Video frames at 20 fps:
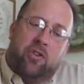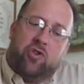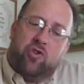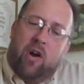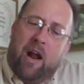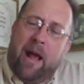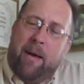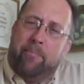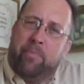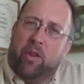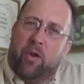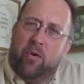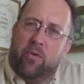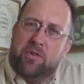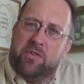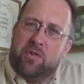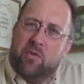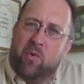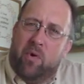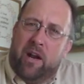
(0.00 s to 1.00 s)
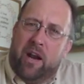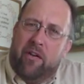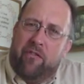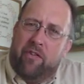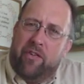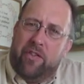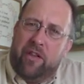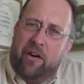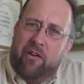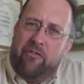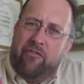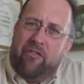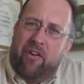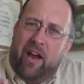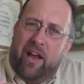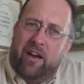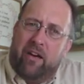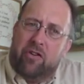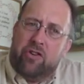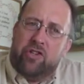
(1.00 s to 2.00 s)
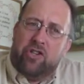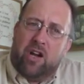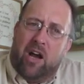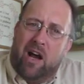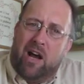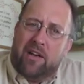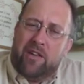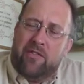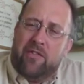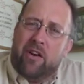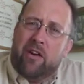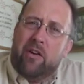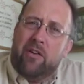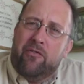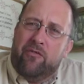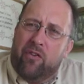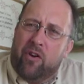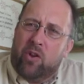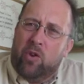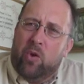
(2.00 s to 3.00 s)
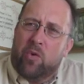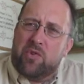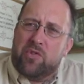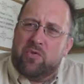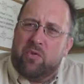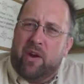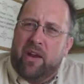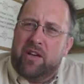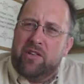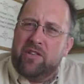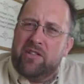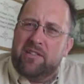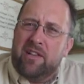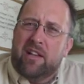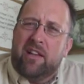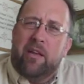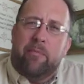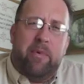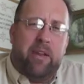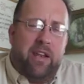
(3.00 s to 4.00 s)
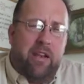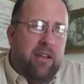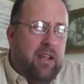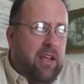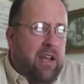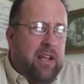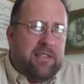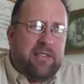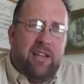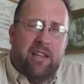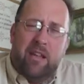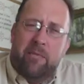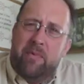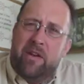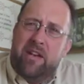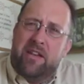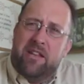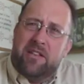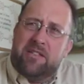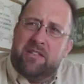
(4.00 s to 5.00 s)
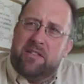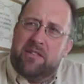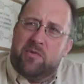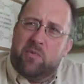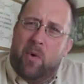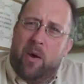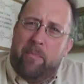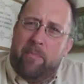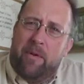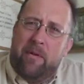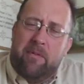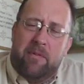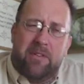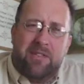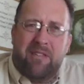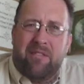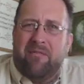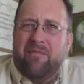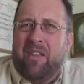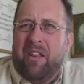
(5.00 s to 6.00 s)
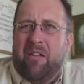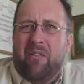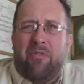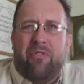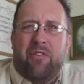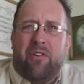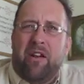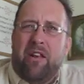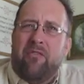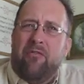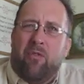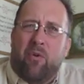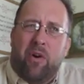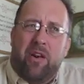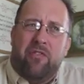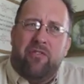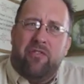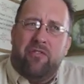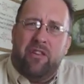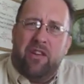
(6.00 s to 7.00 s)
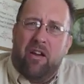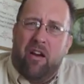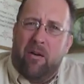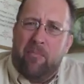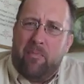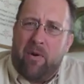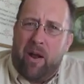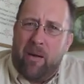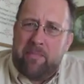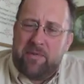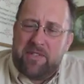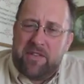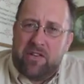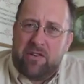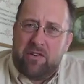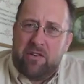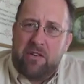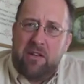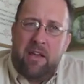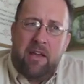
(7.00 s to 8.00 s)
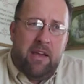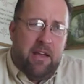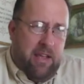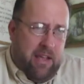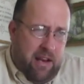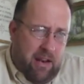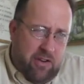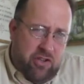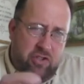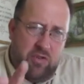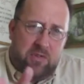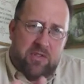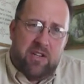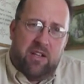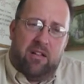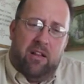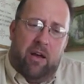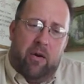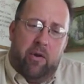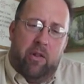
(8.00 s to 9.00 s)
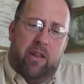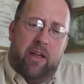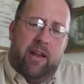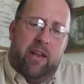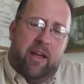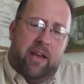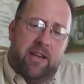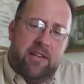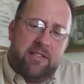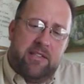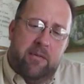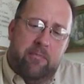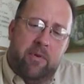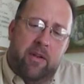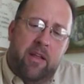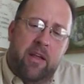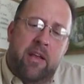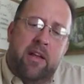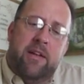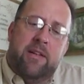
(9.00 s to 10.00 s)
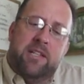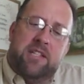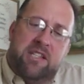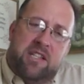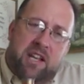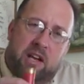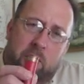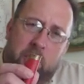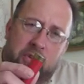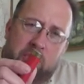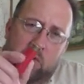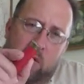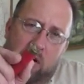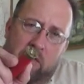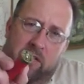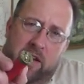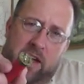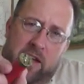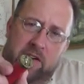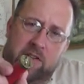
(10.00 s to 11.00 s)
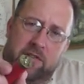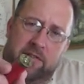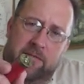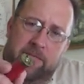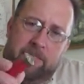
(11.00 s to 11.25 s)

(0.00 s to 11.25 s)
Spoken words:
trap loads or whatever, and they're a finer shot, and they're good for close range. It's a limited distance weapon. It's a 30, 40, 50 yard proposition, and it shoots a cloud of lead, like I said. But stick with 12 gauge.